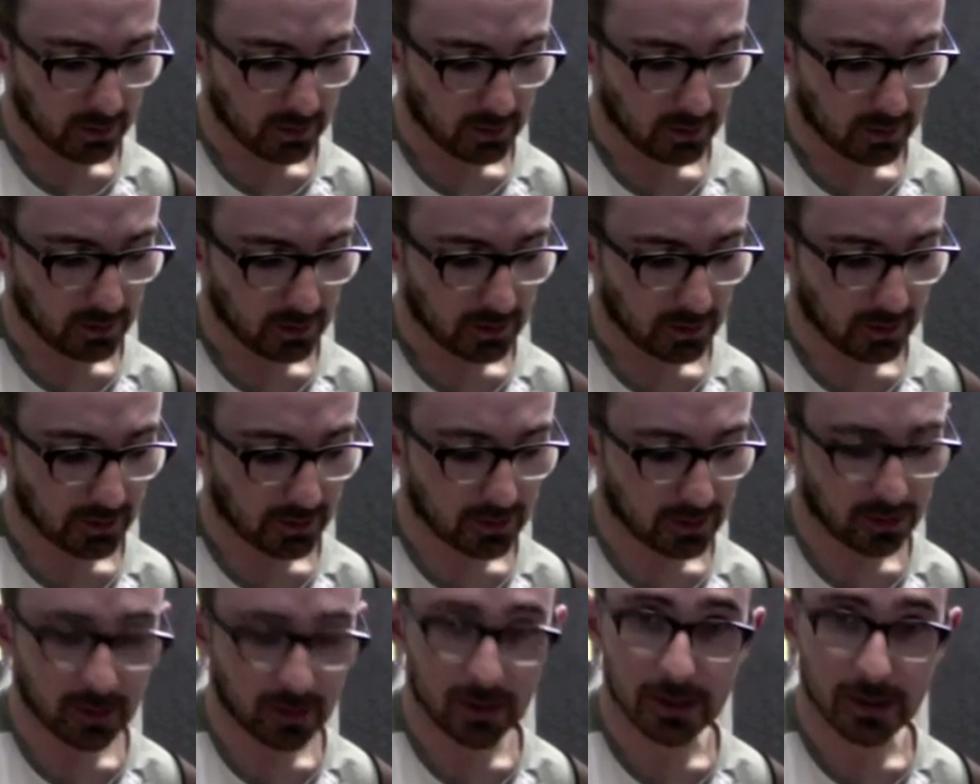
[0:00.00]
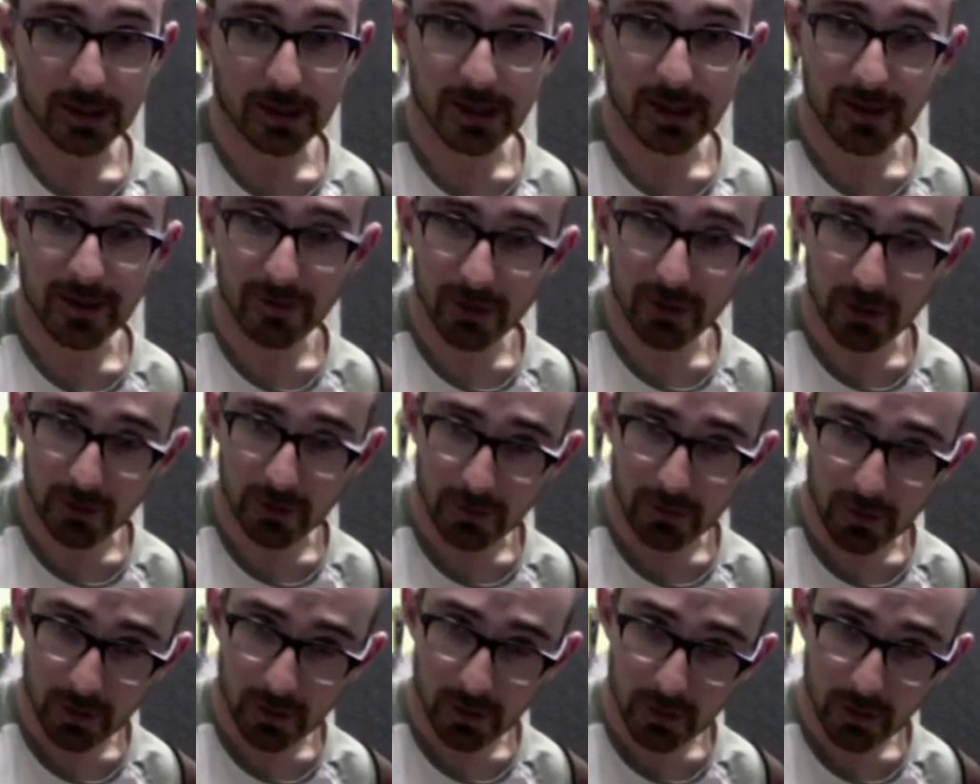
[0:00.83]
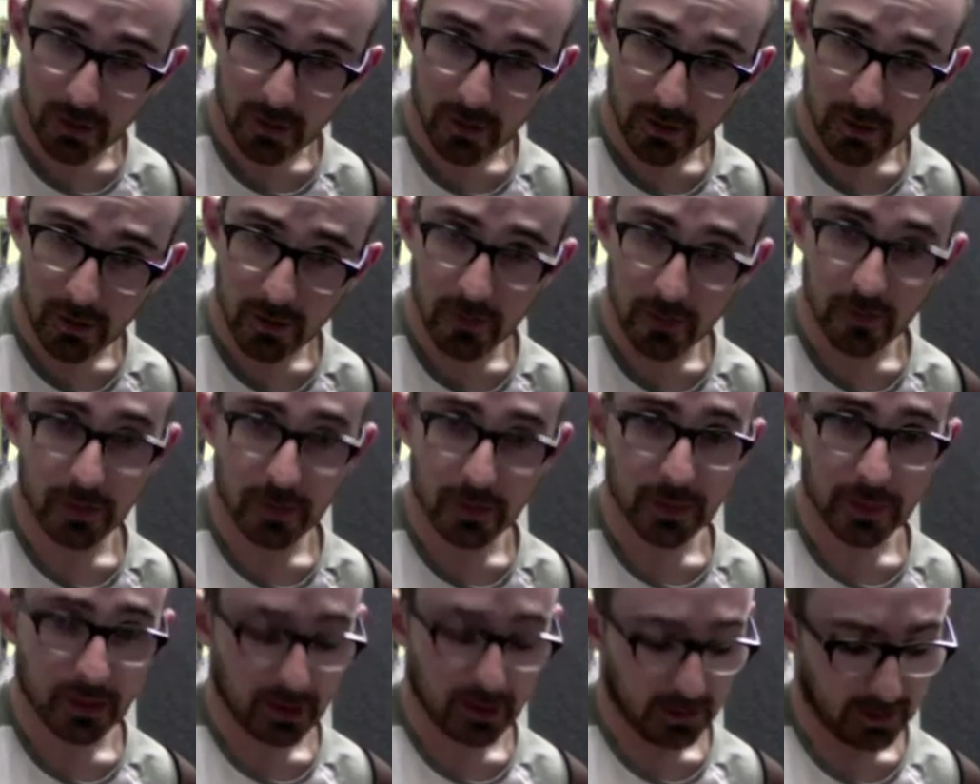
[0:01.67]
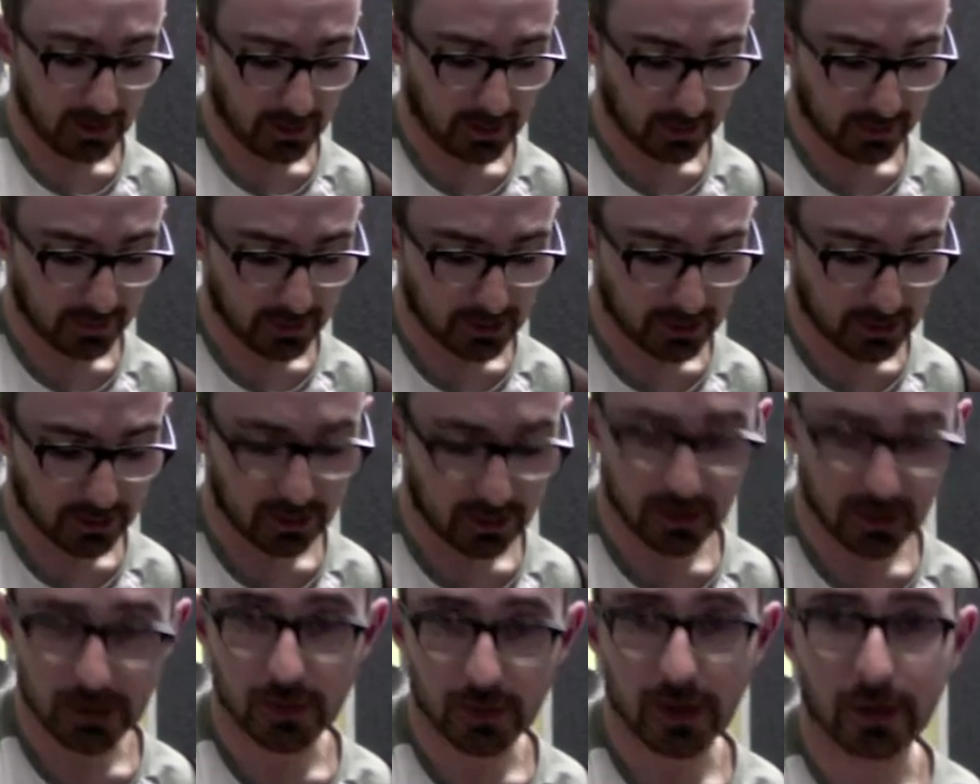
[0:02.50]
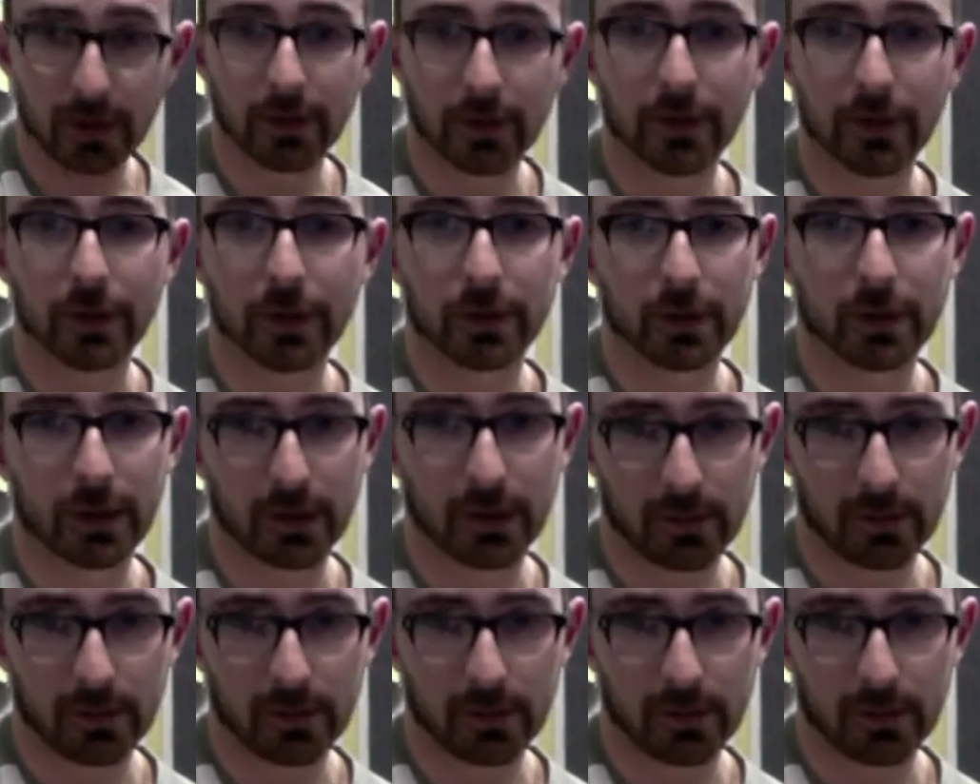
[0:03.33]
Then we do the 7th on the 4. And then we do the 12th on the 3.